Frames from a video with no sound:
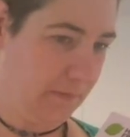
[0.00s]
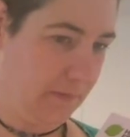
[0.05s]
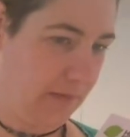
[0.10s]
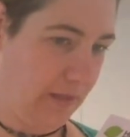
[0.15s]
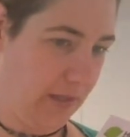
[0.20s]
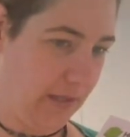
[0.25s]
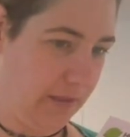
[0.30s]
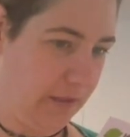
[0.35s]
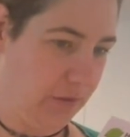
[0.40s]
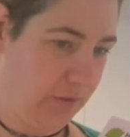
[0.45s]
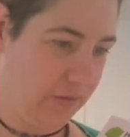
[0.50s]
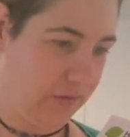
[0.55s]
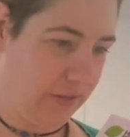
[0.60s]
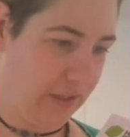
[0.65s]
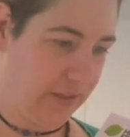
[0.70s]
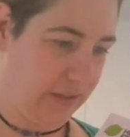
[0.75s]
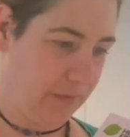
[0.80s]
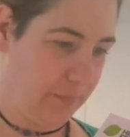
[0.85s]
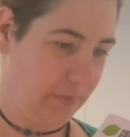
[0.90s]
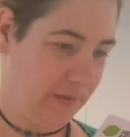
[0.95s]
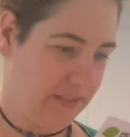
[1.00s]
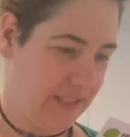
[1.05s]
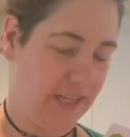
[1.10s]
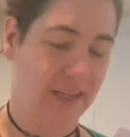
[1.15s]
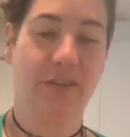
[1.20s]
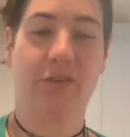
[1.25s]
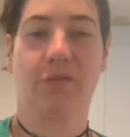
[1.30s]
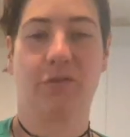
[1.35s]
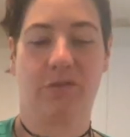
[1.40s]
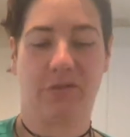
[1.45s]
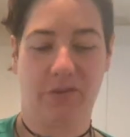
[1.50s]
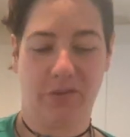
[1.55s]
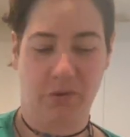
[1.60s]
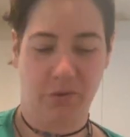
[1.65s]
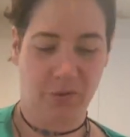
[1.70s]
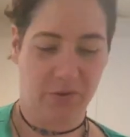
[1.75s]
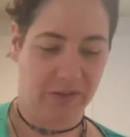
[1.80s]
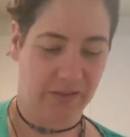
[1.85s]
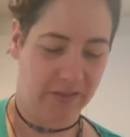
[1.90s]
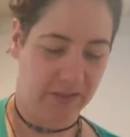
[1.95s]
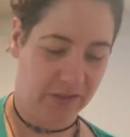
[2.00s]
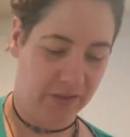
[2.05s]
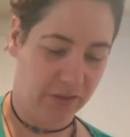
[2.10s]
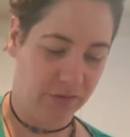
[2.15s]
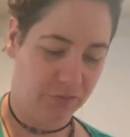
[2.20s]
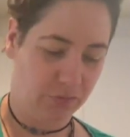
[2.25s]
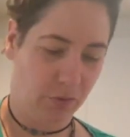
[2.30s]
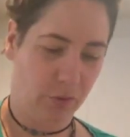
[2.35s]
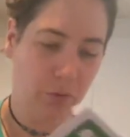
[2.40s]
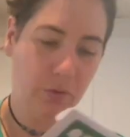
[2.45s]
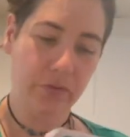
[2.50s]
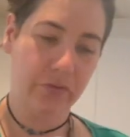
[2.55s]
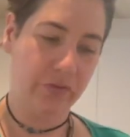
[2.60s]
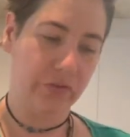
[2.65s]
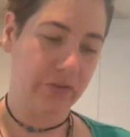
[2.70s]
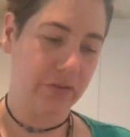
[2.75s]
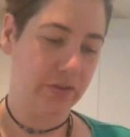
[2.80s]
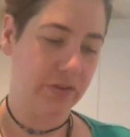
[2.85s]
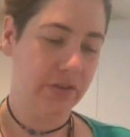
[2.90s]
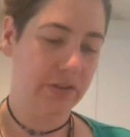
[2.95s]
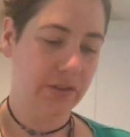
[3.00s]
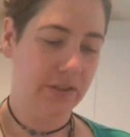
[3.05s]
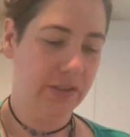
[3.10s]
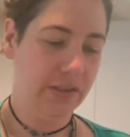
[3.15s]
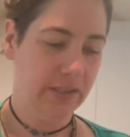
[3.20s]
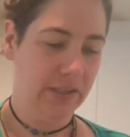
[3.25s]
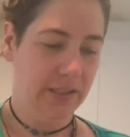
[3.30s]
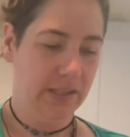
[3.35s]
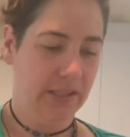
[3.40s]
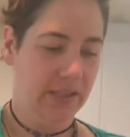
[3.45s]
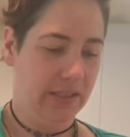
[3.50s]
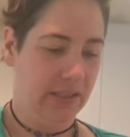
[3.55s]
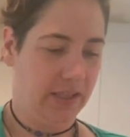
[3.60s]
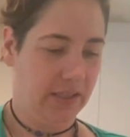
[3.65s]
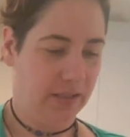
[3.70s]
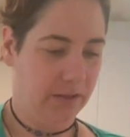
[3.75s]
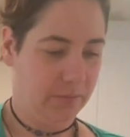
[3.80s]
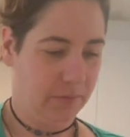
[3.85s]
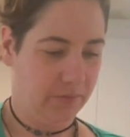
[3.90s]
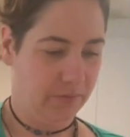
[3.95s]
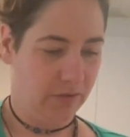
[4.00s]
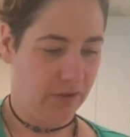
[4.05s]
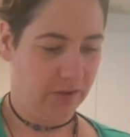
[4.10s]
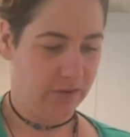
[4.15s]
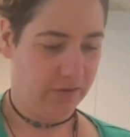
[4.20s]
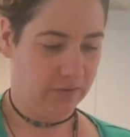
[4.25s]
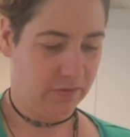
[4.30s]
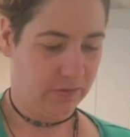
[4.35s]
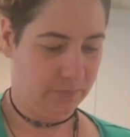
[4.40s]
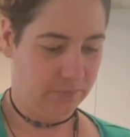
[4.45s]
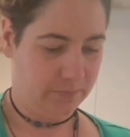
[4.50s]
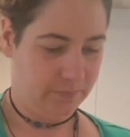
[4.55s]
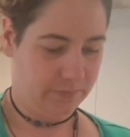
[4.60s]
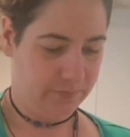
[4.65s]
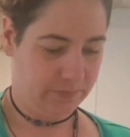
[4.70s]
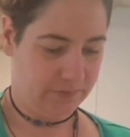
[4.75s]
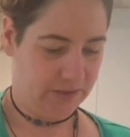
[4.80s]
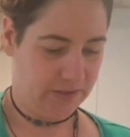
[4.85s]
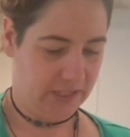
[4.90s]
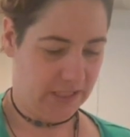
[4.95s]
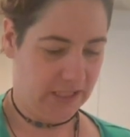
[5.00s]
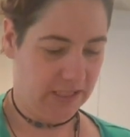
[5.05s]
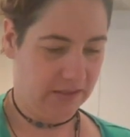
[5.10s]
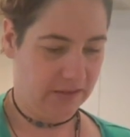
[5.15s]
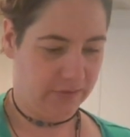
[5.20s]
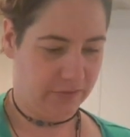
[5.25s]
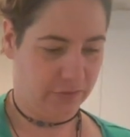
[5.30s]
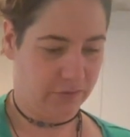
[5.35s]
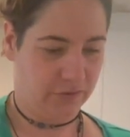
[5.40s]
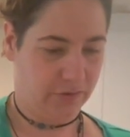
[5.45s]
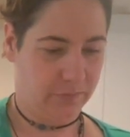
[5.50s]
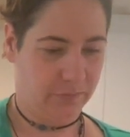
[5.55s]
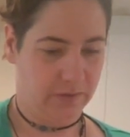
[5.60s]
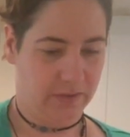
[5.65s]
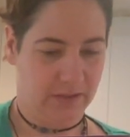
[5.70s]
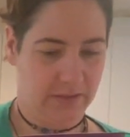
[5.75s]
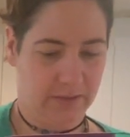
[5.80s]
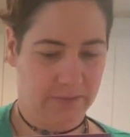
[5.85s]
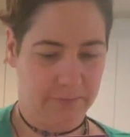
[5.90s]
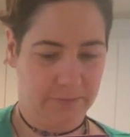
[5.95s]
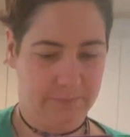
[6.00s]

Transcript: And it looks like the potatoes are the only thing you roast. And then we've got some beans or something.